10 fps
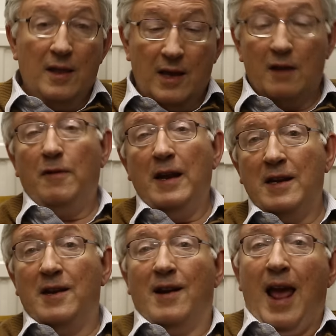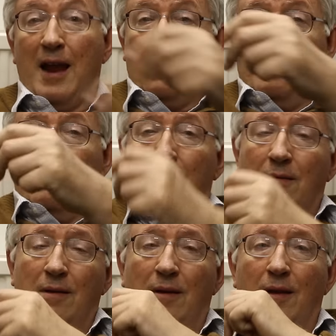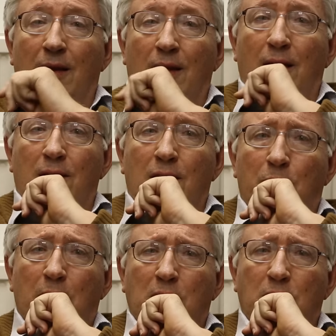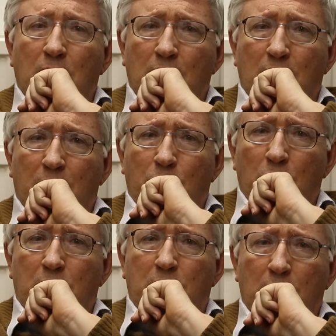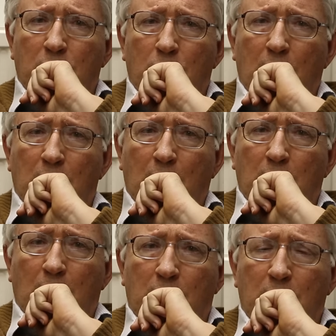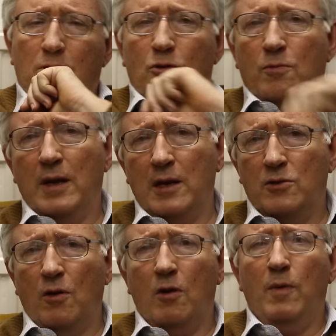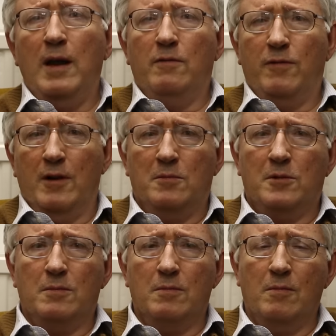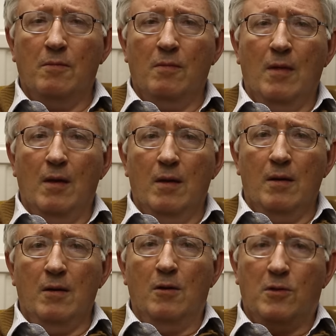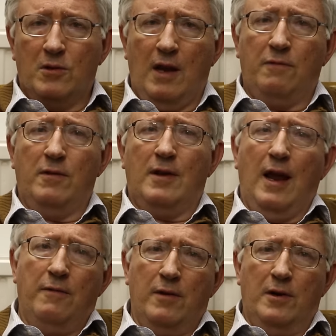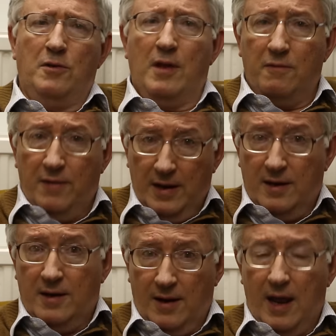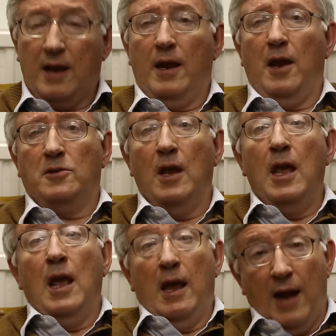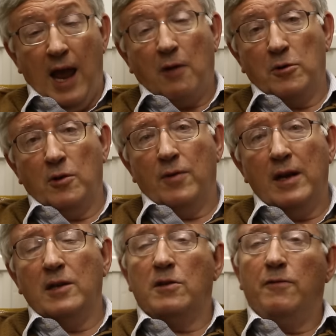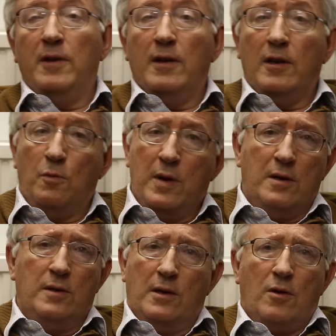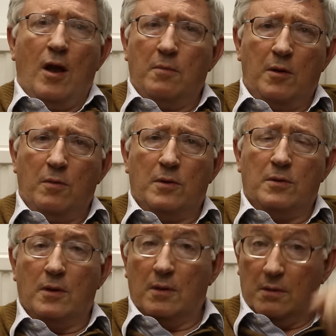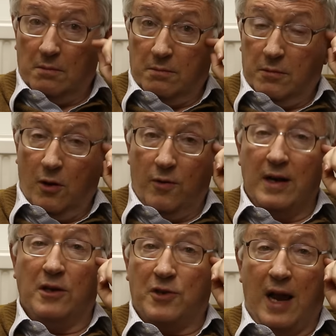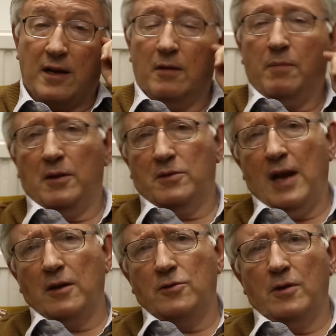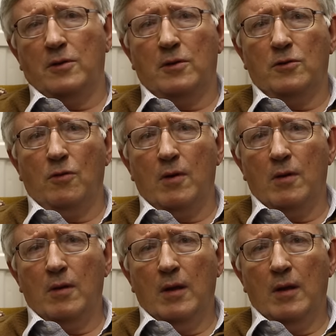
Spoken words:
They invaded Iraq. I think President Bush had seen too many John Wayne films. You know, the 7th Cavalry. So they invaded Iraq, yes. Iraq was already severely weakened. Its army was already shattered by sanctions and so on.